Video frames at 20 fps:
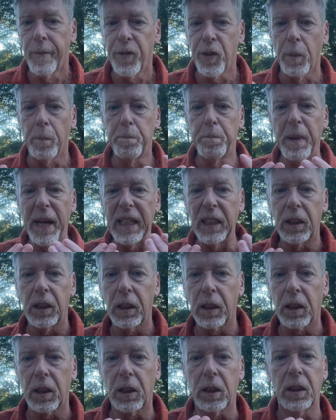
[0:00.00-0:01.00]
The
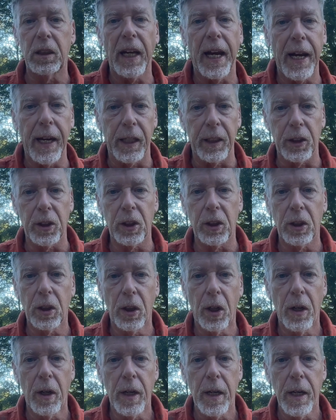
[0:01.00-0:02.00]
basic stance
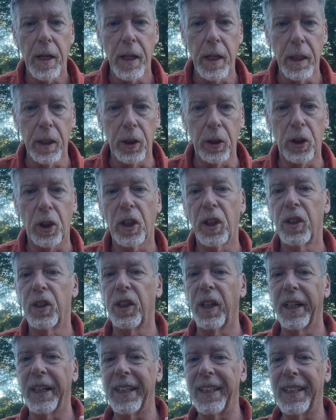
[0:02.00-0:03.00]
is
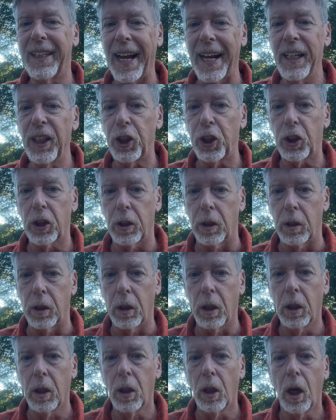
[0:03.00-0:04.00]

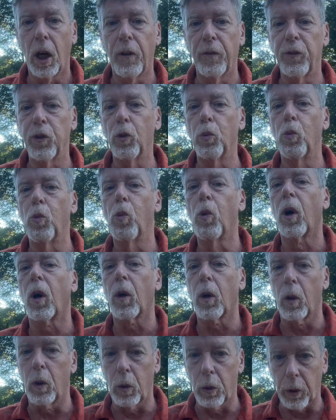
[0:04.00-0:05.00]
negation of the
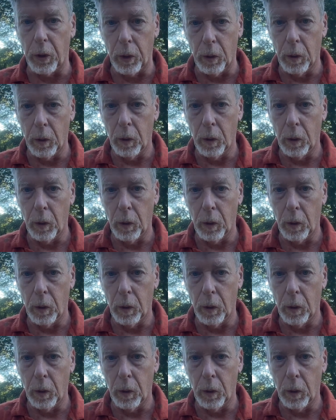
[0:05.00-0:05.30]
world,